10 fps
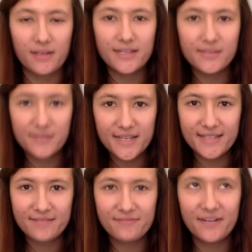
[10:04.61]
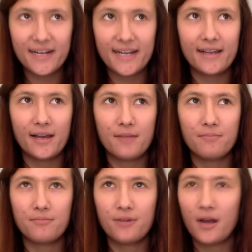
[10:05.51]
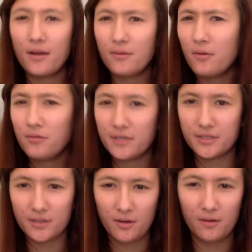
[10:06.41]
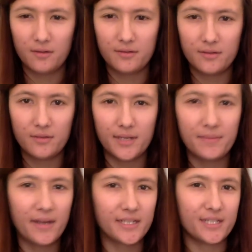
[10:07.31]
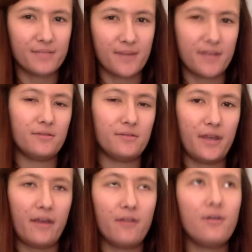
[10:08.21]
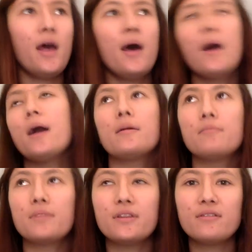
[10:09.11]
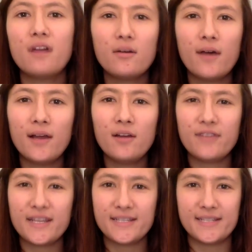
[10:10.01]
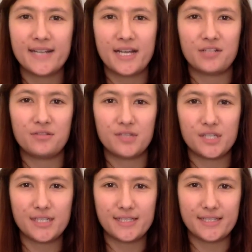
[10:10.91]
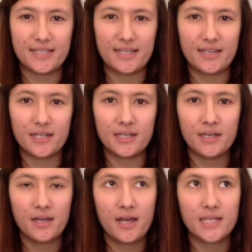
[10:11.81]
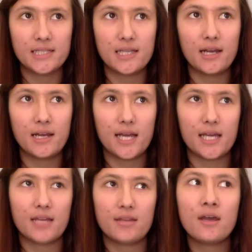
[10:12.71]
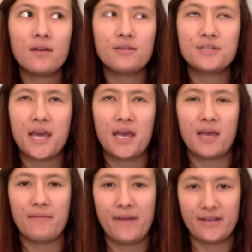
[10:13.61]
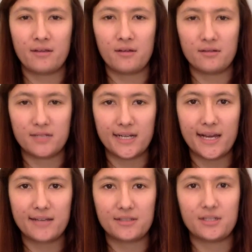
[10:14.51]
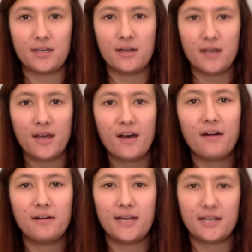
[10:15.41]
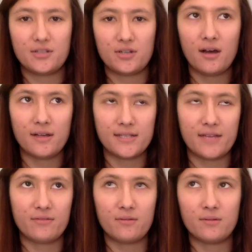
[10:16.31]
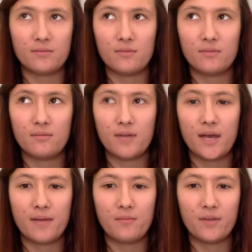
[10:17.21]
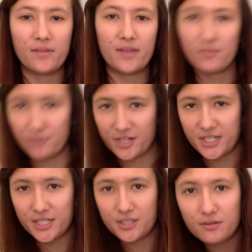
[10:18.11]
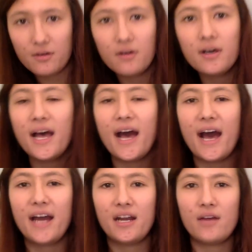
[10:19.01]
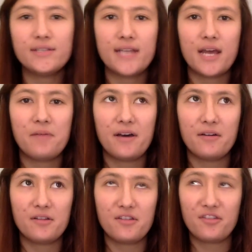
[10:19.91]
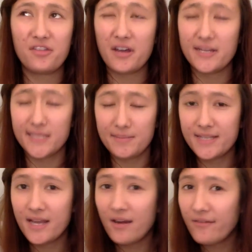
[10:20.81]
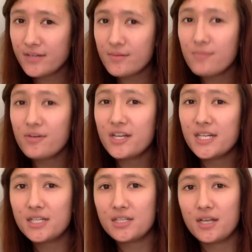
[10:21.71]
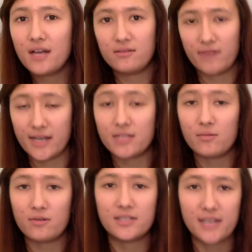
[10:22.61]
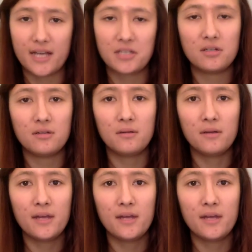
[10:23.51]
Well, this one isn't really a pro or a con, well, it might just depend on you, but there are quite a lot of international students here. So like the other day in my psychology lecture, our lecturer asked everyone whether they were British or not, and I would say about 30% of us were British and the rest were international.